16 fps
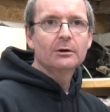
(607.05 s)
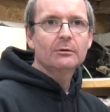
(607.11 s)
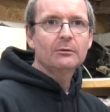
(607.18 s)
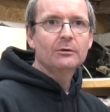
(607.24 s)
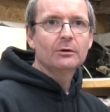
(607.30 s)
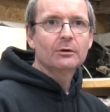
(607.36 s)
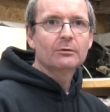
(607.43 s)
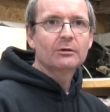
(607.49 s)

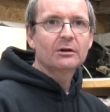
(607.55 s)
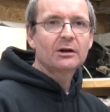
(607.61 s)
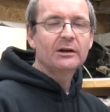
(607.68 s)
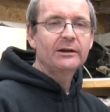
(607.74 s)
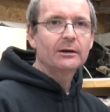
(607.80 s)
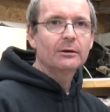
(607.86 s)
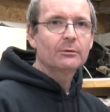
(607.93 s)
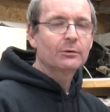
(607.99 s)
you know, to
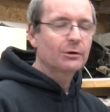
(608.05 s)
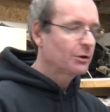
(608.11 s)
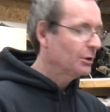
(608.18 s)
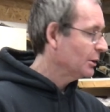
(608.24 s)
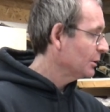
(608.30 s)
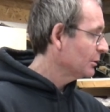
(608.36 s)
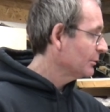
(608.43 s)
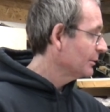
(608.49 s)
clean out the
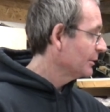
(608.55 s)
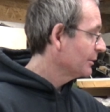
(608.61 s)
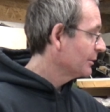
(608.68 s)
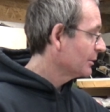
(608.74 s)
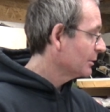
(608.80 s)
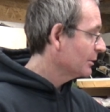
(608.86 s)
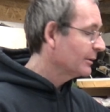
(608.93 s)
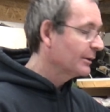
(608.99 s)
car or
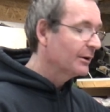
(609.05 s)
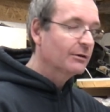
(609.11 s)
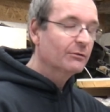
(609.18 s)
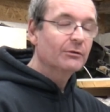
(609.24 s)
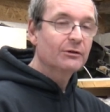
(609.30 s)
anything like that,